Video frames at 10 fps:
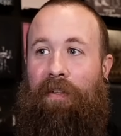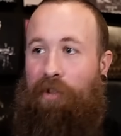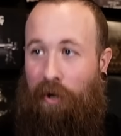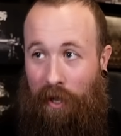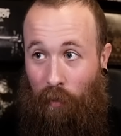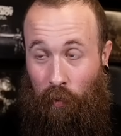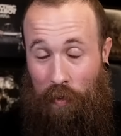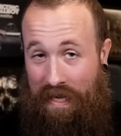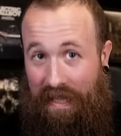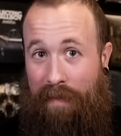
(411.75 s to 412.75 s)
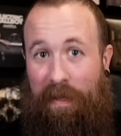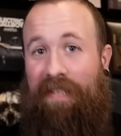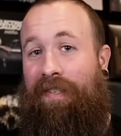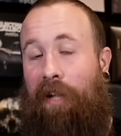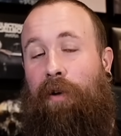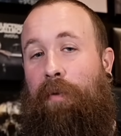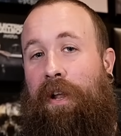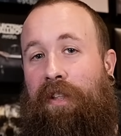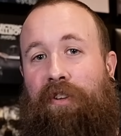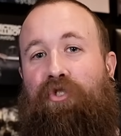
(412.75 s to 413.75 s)
they're going to really be
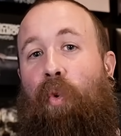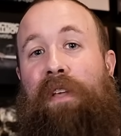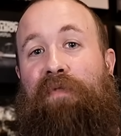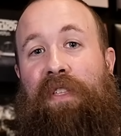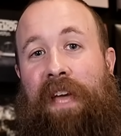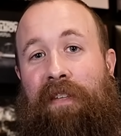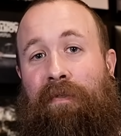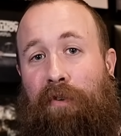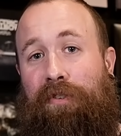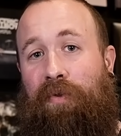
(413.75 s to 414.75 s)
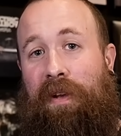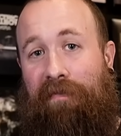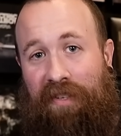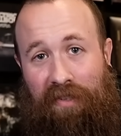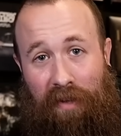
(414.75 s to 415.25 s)
celebrating the 25th anniversary of the